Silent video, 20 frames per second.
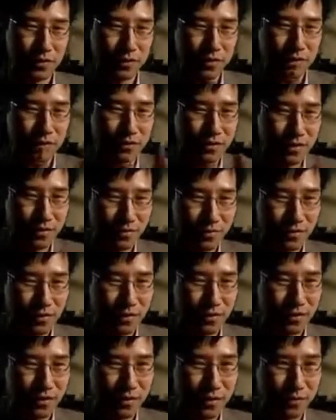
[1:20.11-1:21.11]
the things that
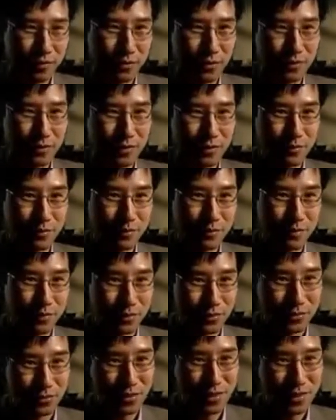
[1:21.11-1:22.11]
Fahrenheit was able to
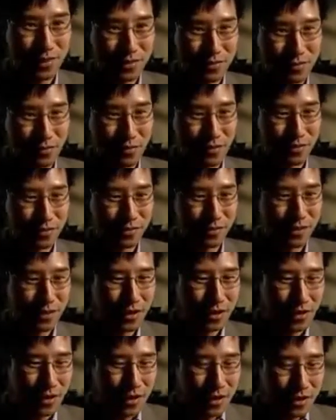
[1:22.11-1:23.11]
achieve was
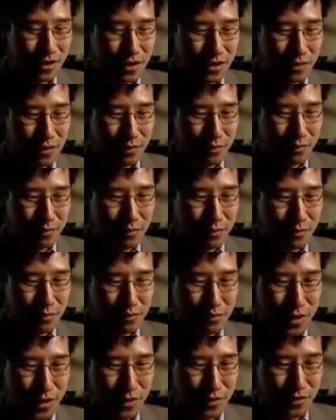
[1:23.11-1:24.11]

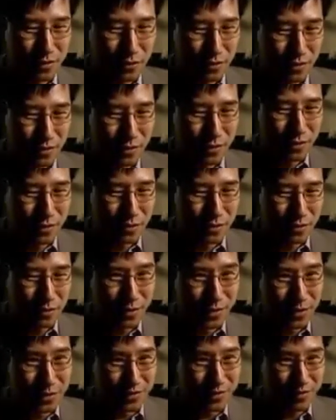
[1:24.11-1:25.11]
to make thermometers
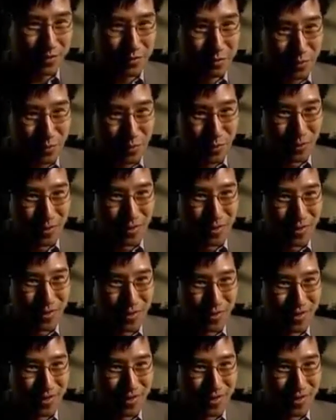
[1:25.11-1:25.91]
quite small.